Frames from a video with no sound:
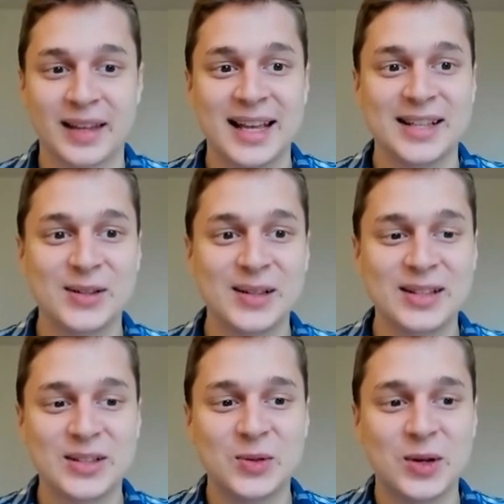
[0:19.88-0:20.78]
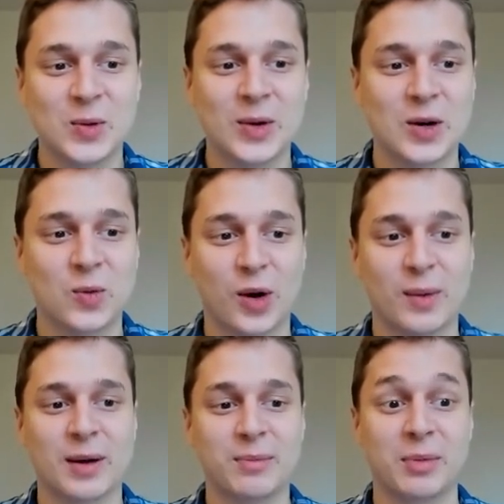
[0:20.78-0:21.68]
So let's do a quick
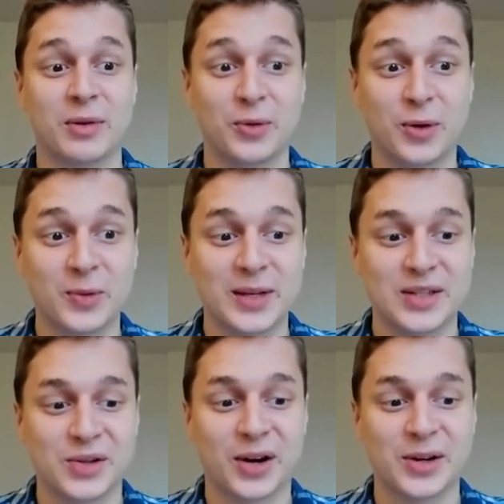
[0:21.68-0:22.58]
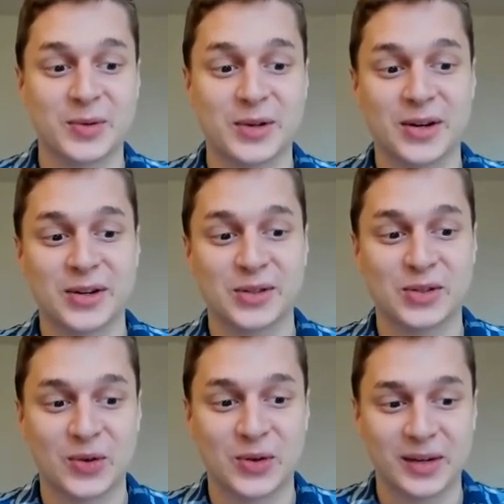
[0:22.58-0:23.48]
warm-up before we start with our
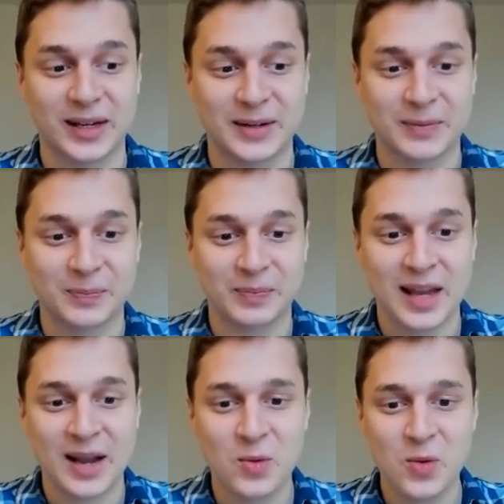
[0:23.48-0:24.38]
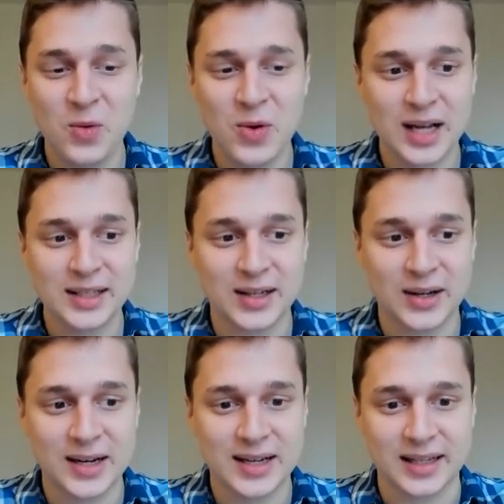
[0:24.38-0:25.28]
story. What
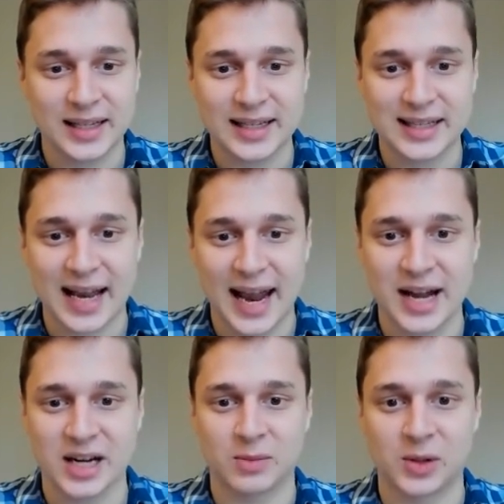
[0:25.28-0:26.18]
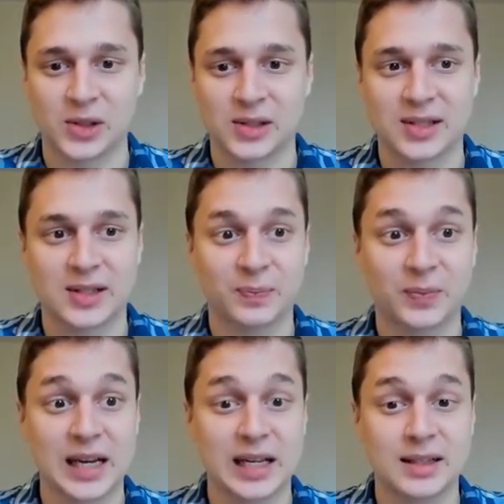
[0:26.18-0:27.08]
are these animals?
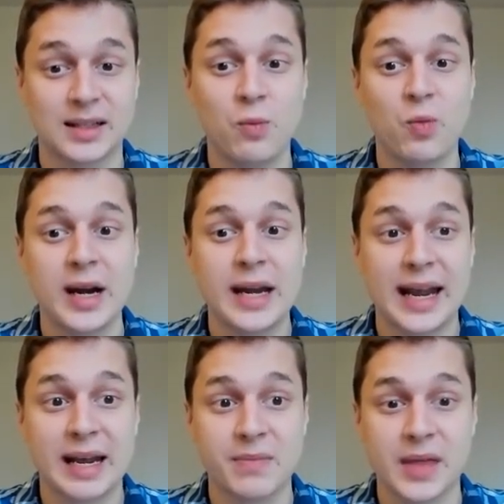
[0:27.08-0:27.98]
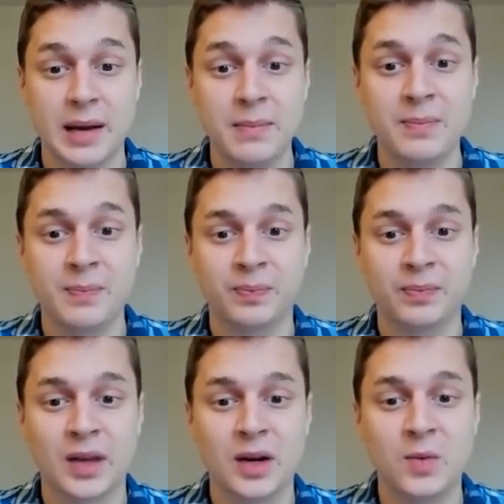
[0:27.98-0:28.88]
Can someone name them?
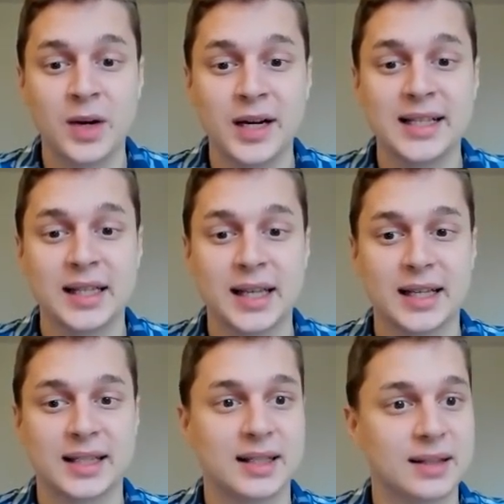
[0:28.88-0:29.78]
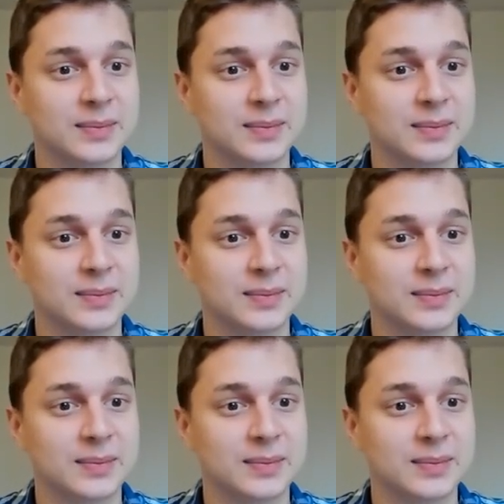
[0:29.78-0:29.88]
What is this?